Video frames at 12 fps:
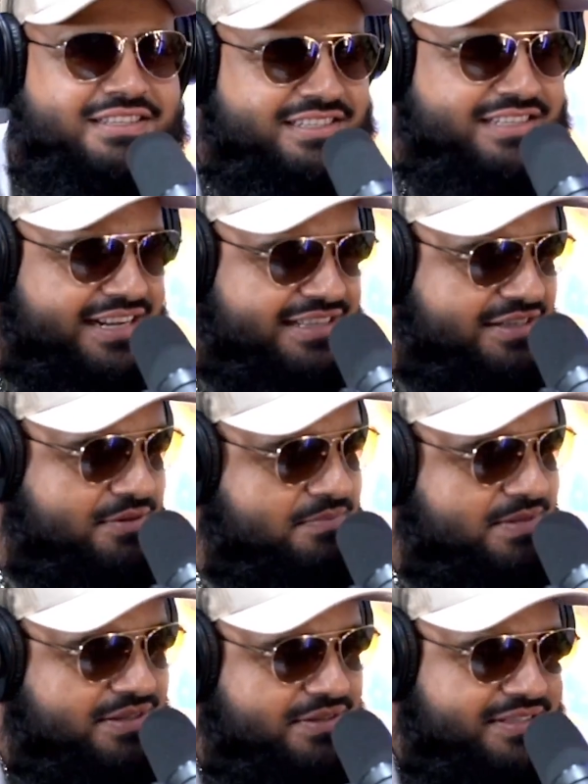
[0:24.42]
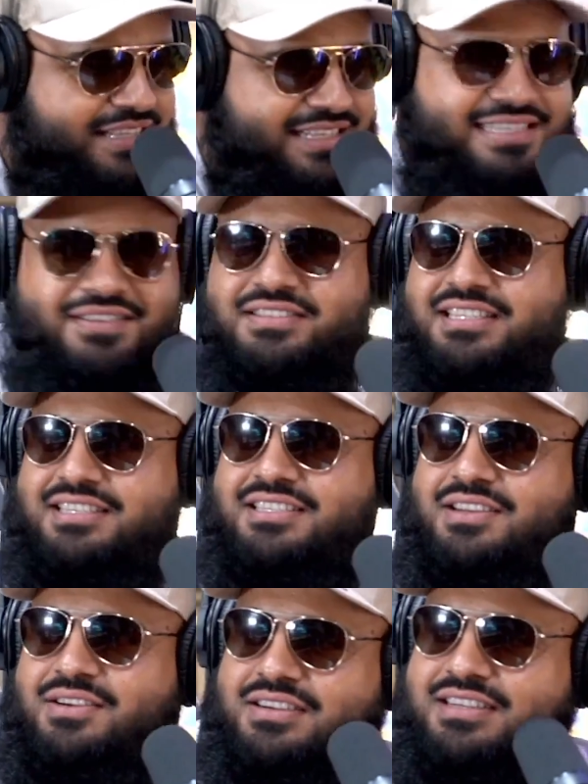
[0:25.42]
out to Mills and the
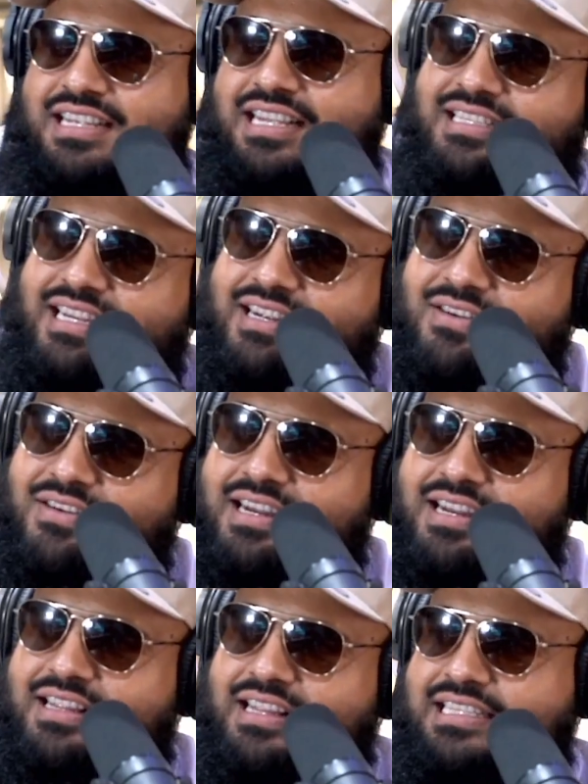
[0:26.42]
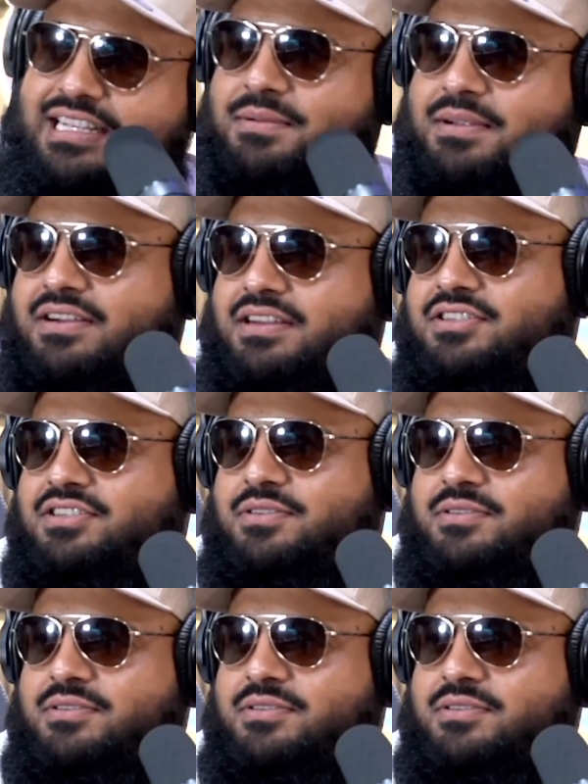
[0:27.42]
760, because that's like already, that's gonna be our intro.